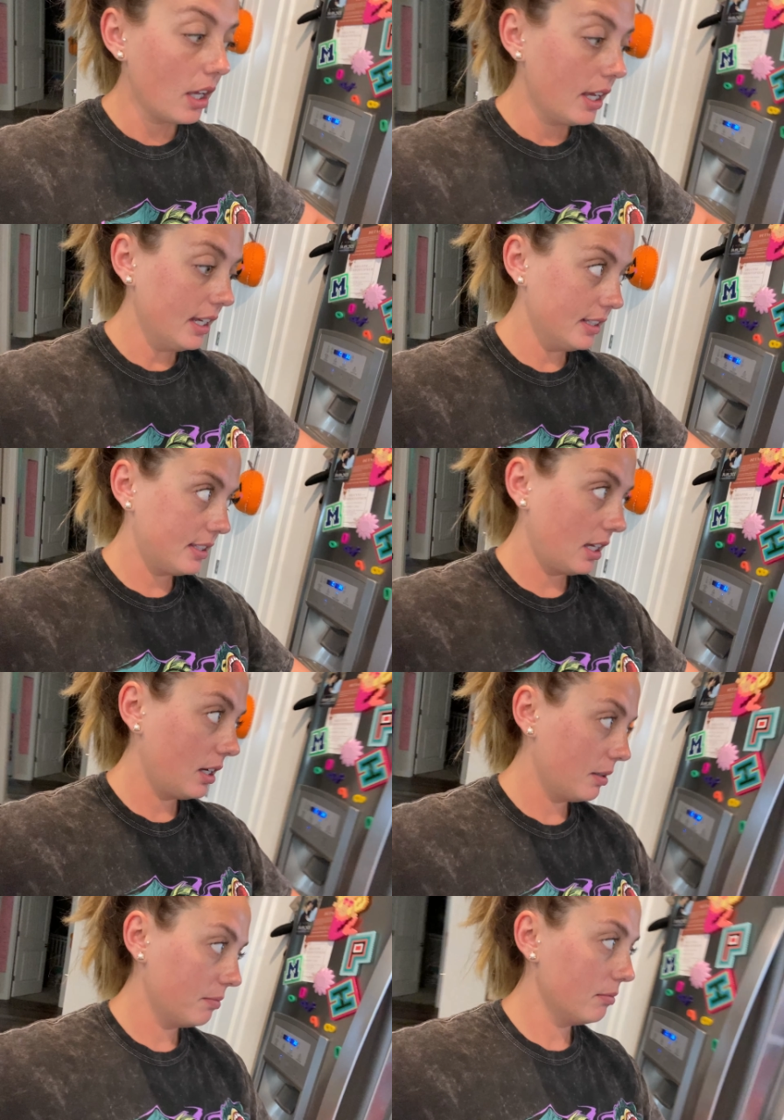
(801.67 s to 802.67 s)
It's
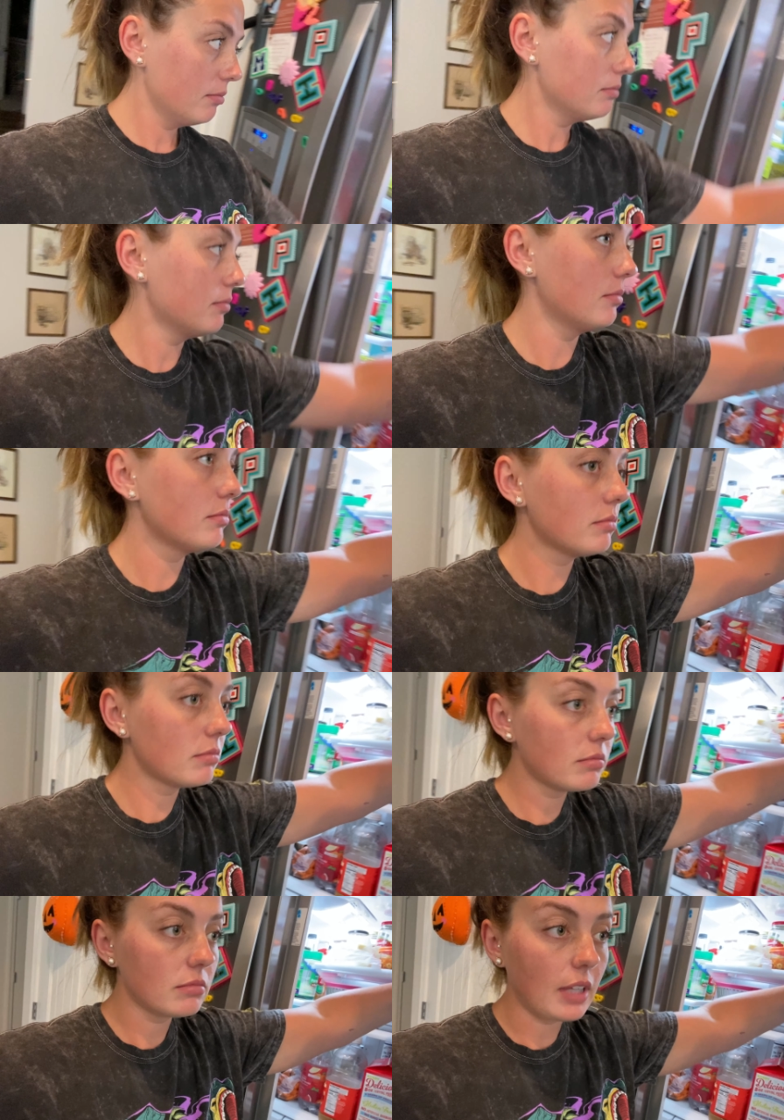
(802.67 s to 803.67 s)
um,
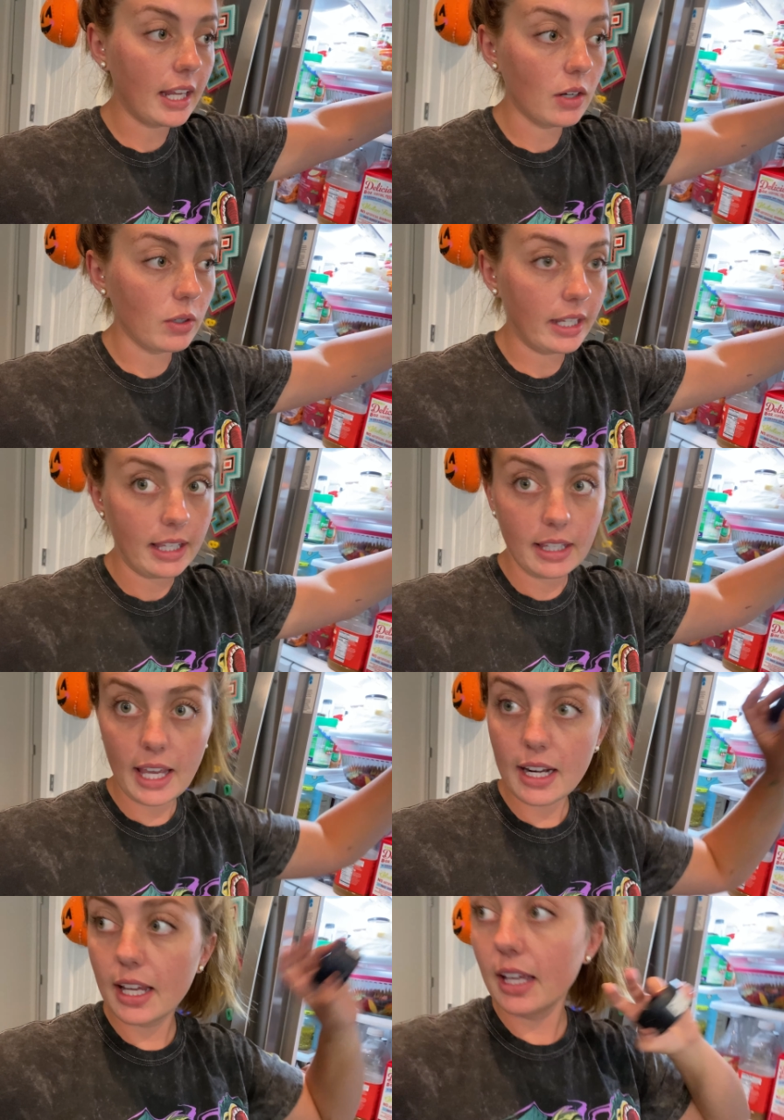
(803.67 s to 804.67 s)
like an
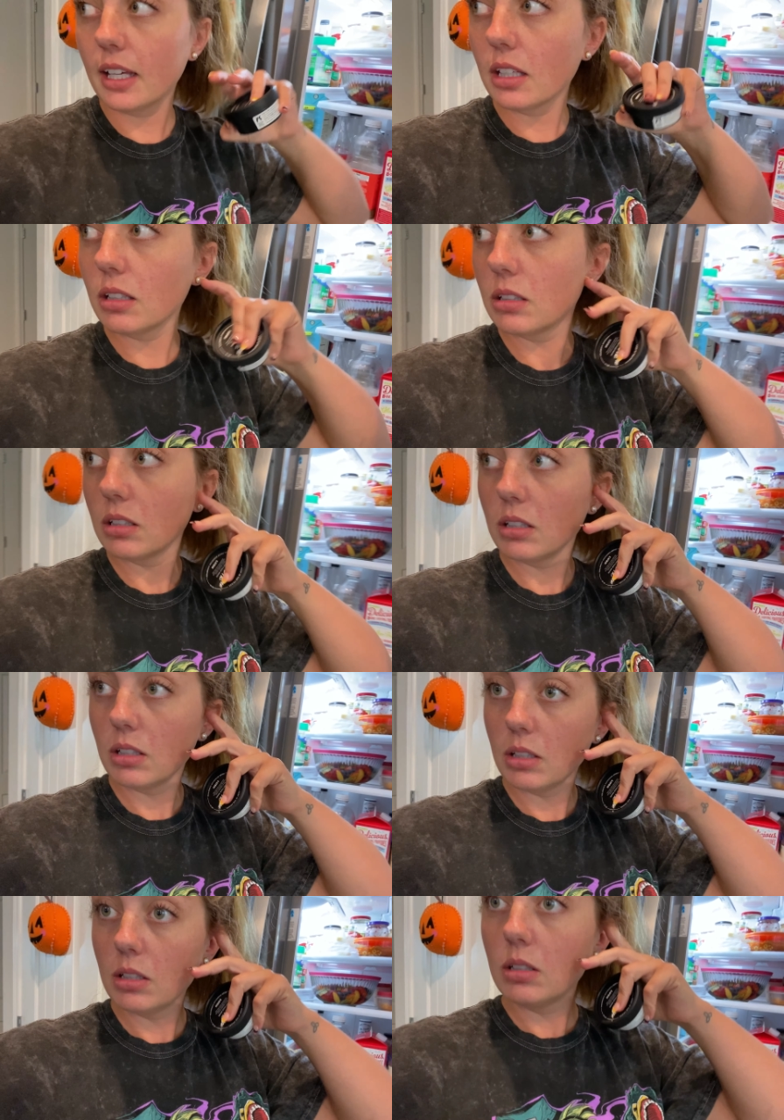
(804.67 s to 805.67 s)
organic
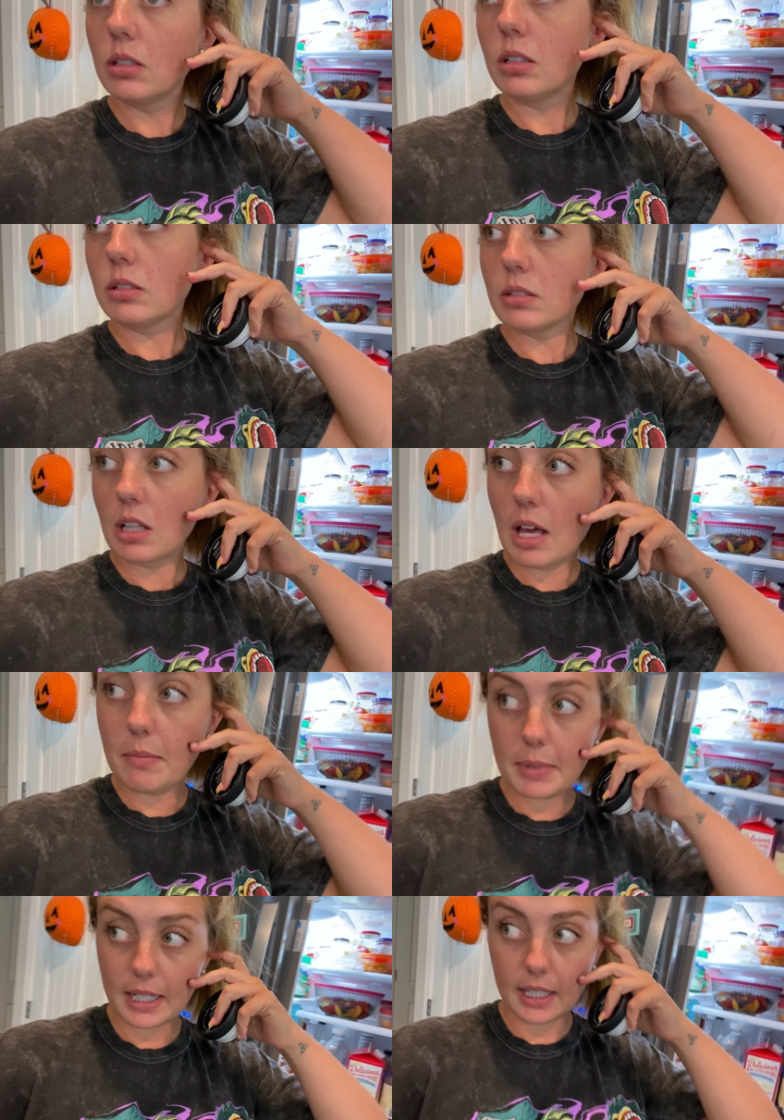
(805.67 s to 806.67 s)

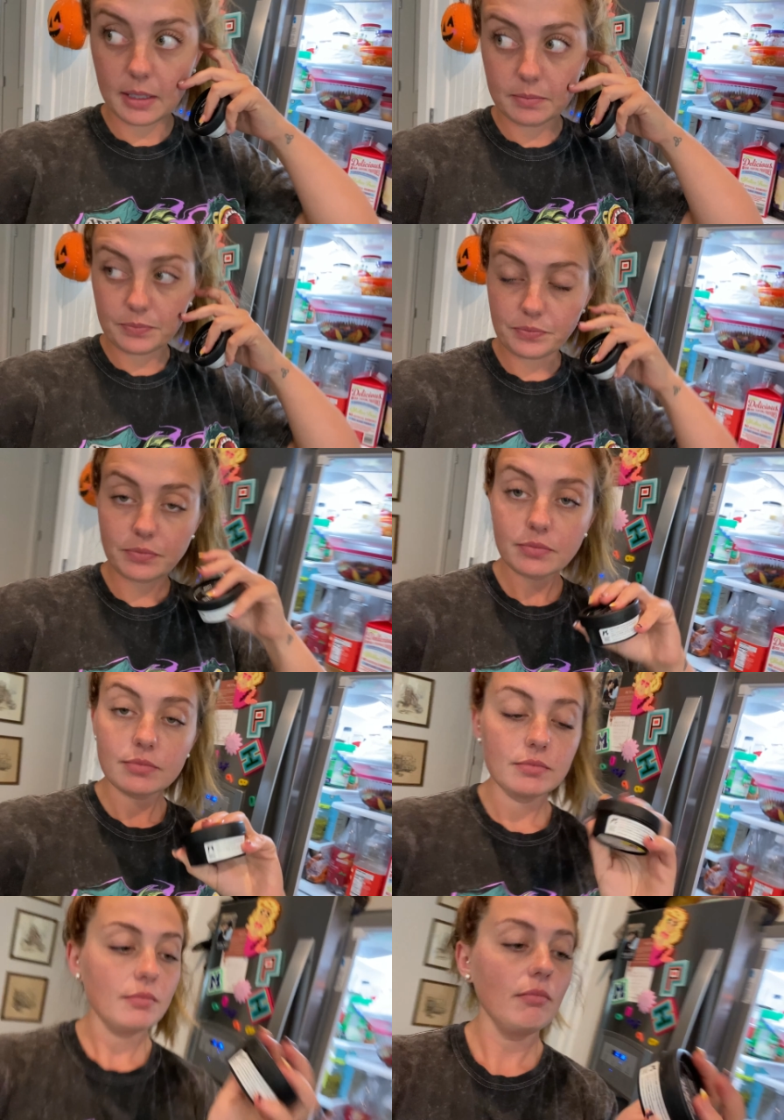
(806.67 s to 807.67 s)
company,
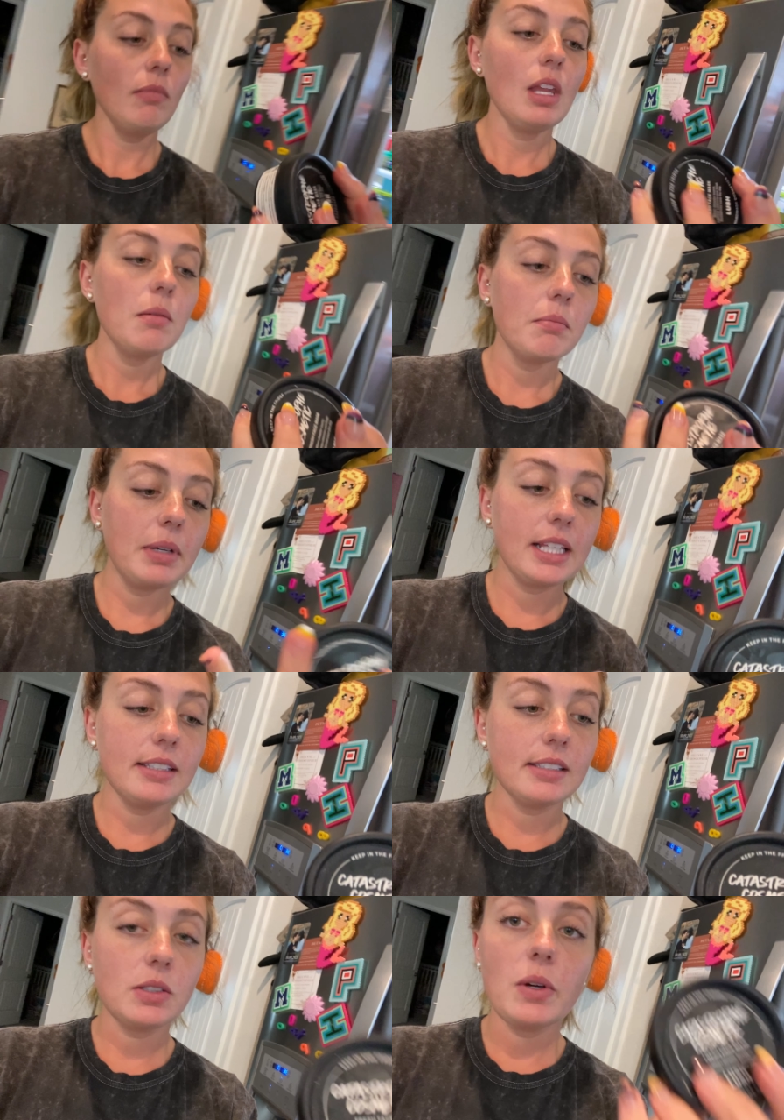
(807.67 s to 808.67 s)
but this
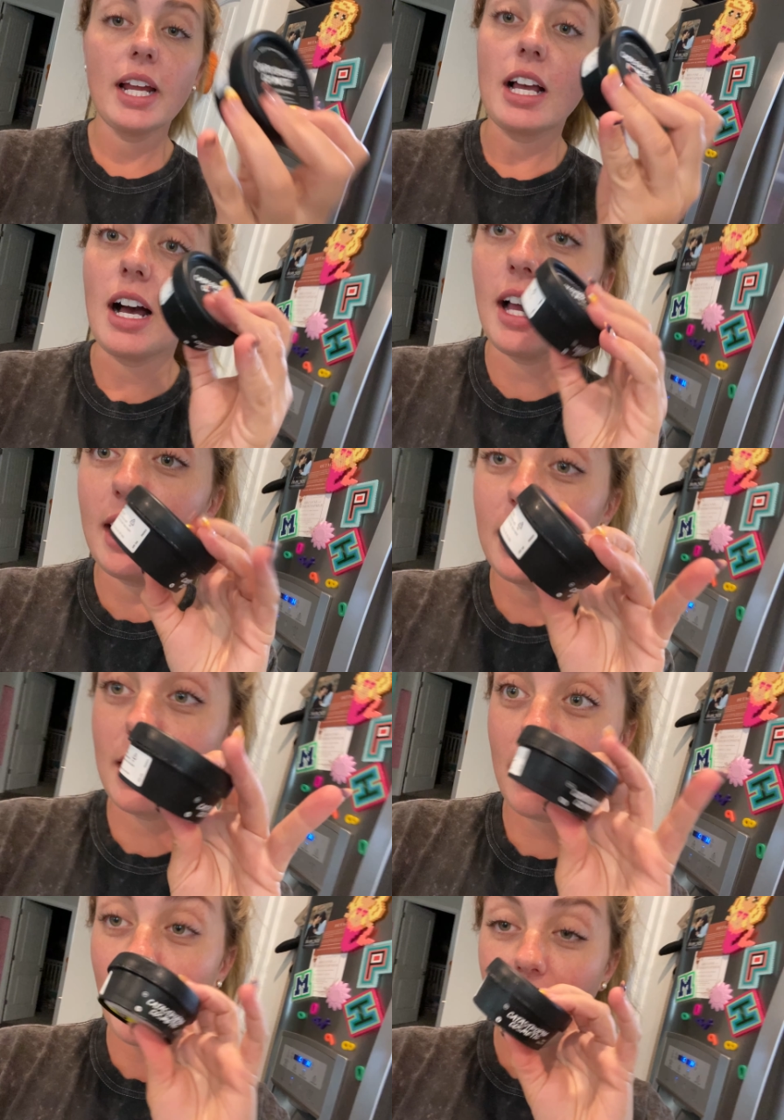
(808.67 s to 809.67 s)
is the one I got and
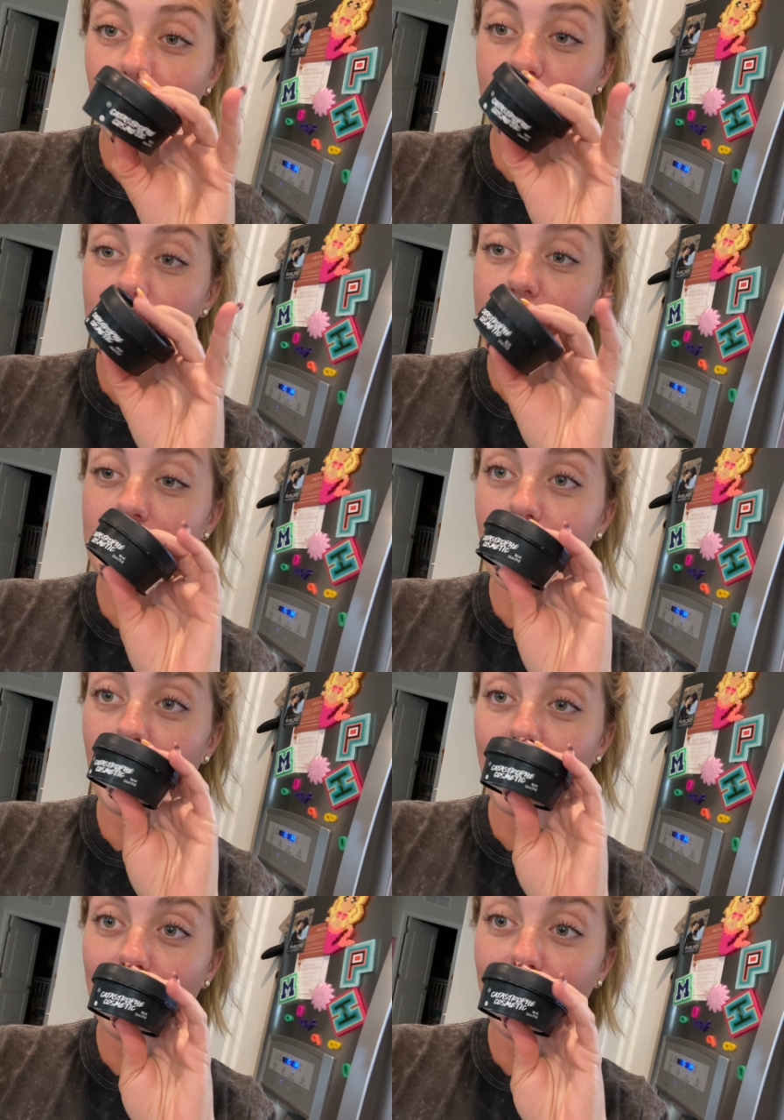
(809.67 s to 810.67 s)
they have to
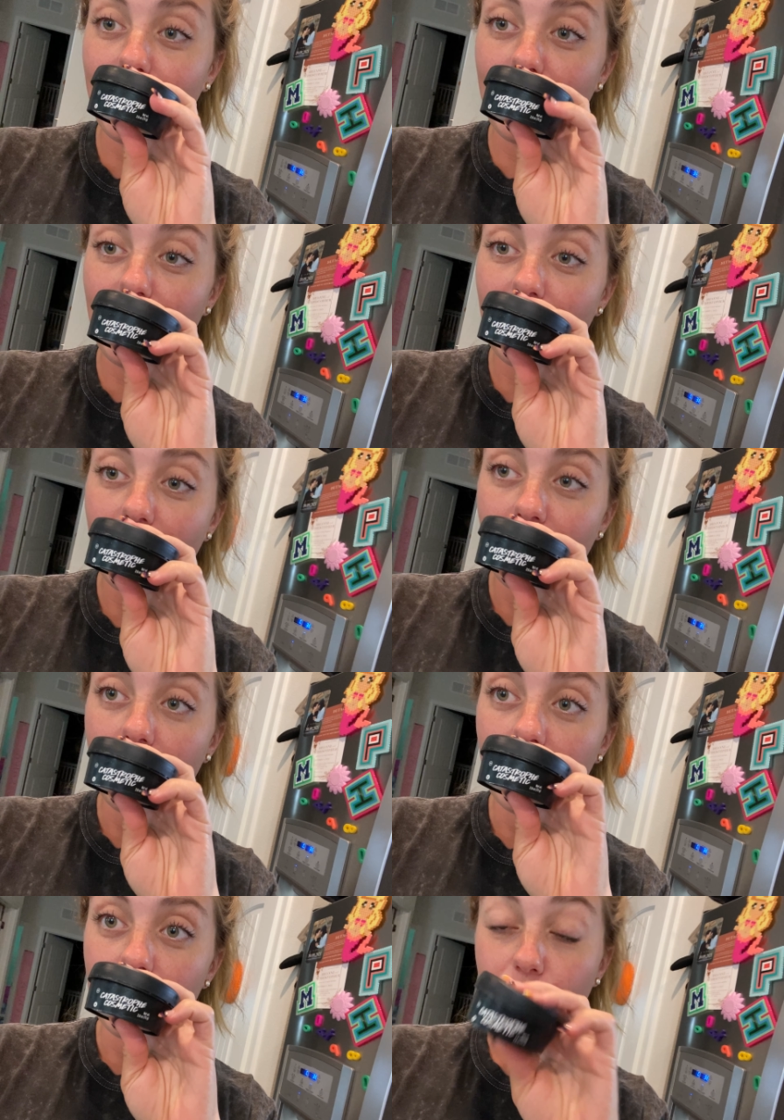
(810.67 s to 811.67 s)
stay in
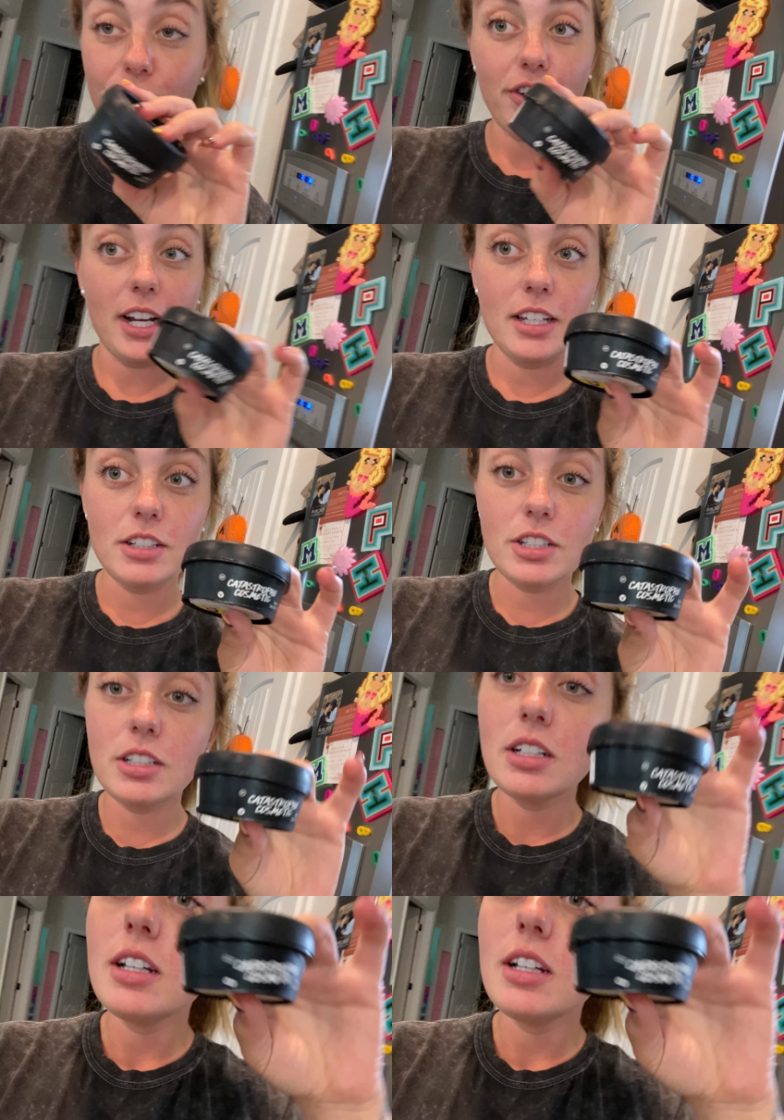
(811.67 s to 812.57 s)
the fridge.